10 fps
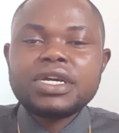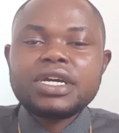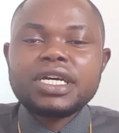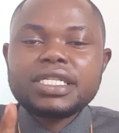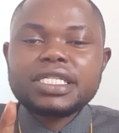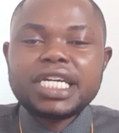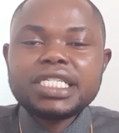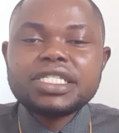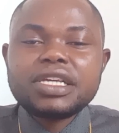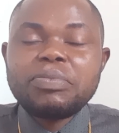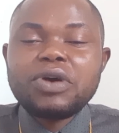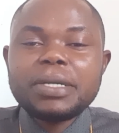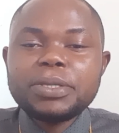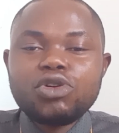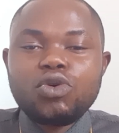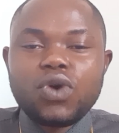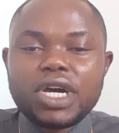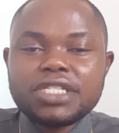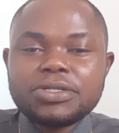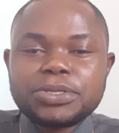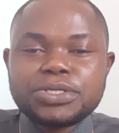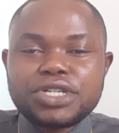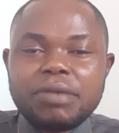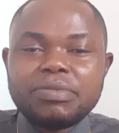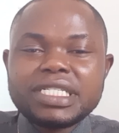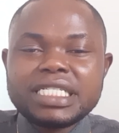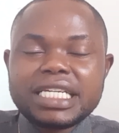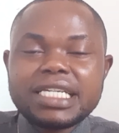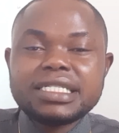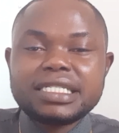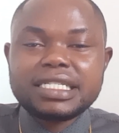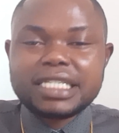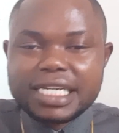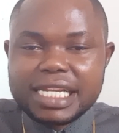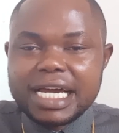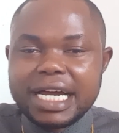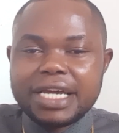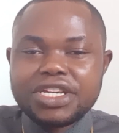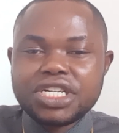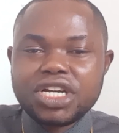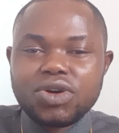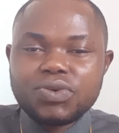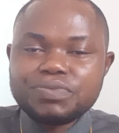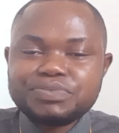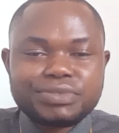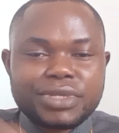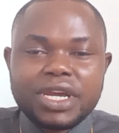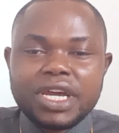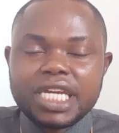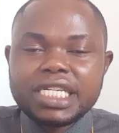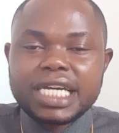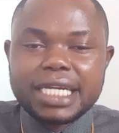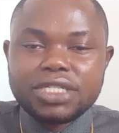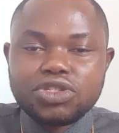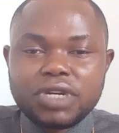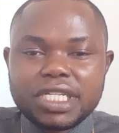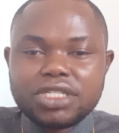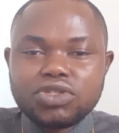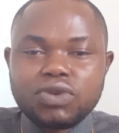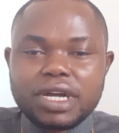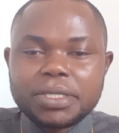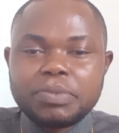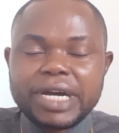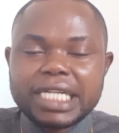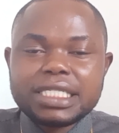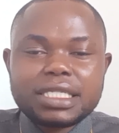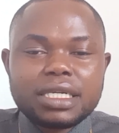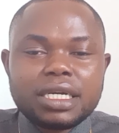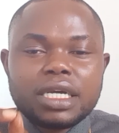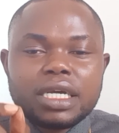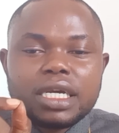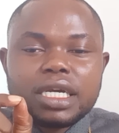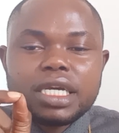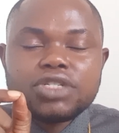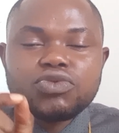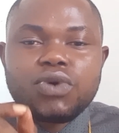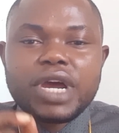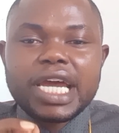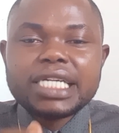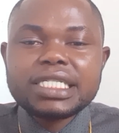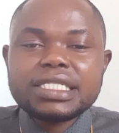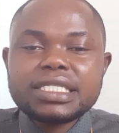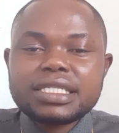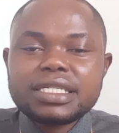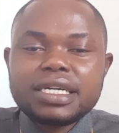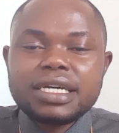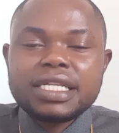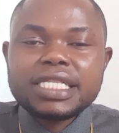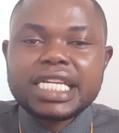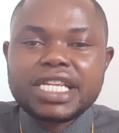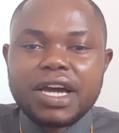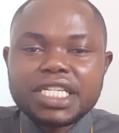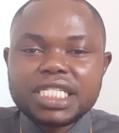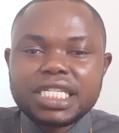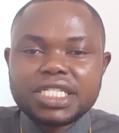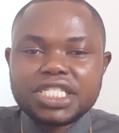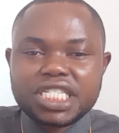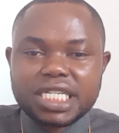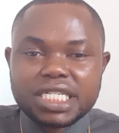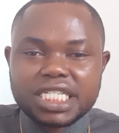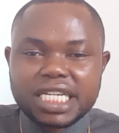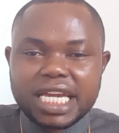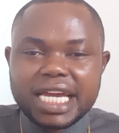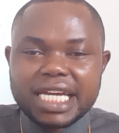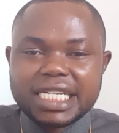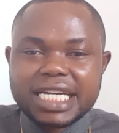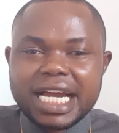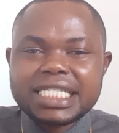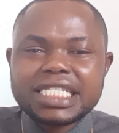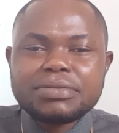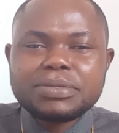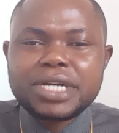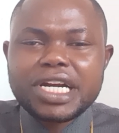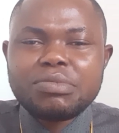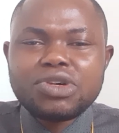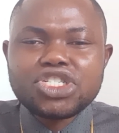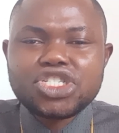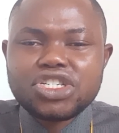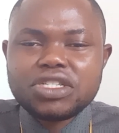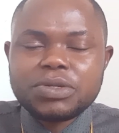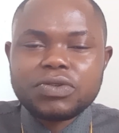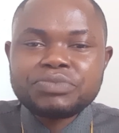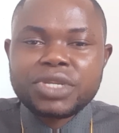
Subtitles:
This is a powerful quote from Zig Ziglar. You know, he died 2012, but his words, the nugget he shared, are still very much useful.